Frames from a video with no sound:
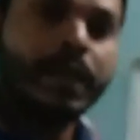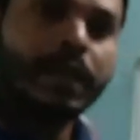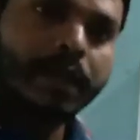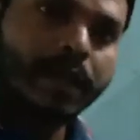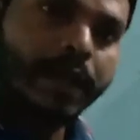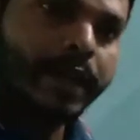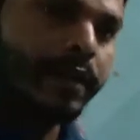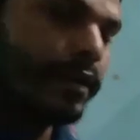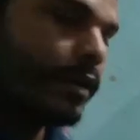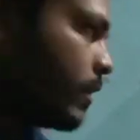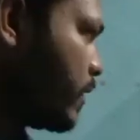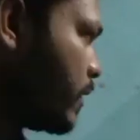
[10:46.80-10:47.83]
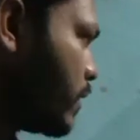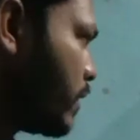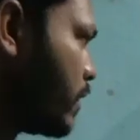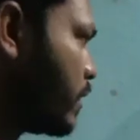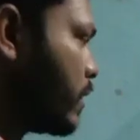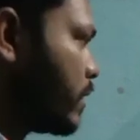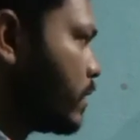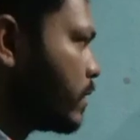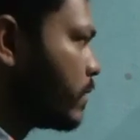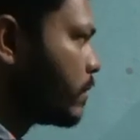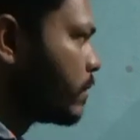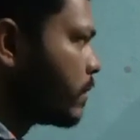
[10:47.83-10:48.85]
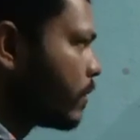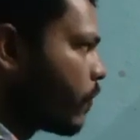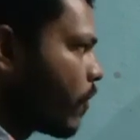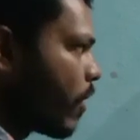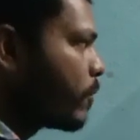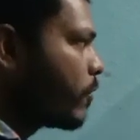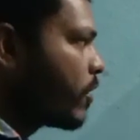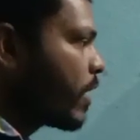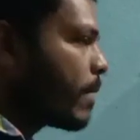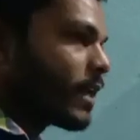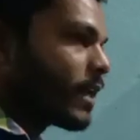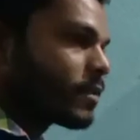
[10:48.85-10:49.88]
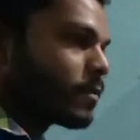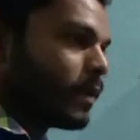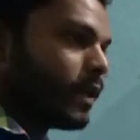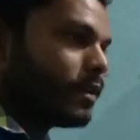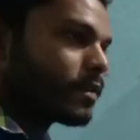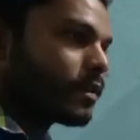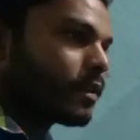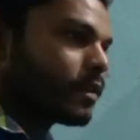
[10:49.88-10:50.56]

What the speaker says: right? Formula mass means